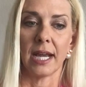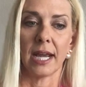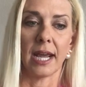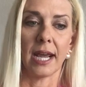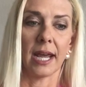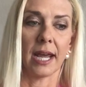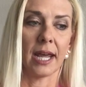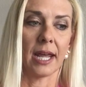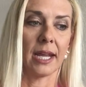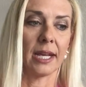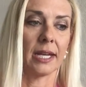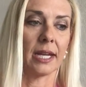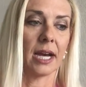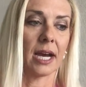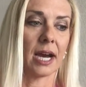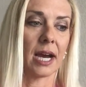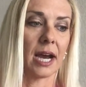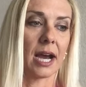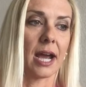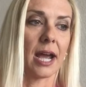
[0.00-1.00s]
And
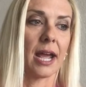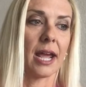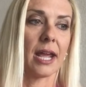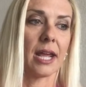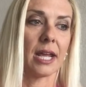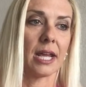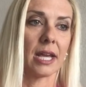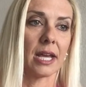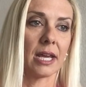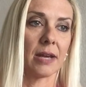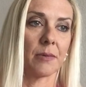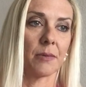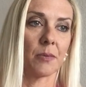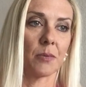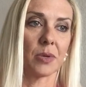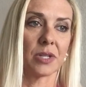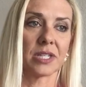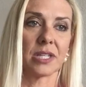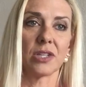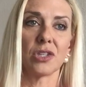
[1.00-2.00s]
I
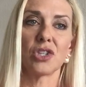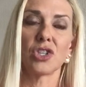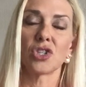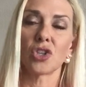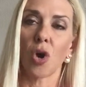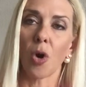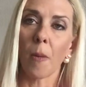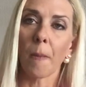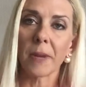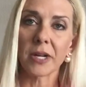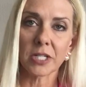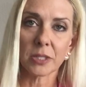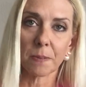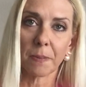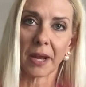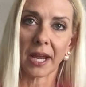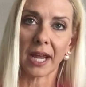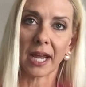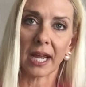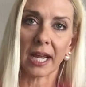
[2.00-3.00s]
was in so much
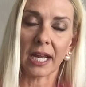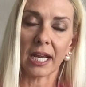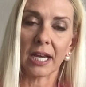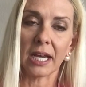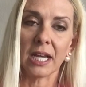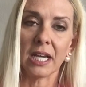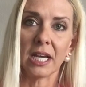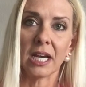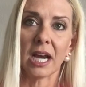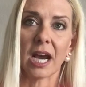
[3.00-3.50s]
pain,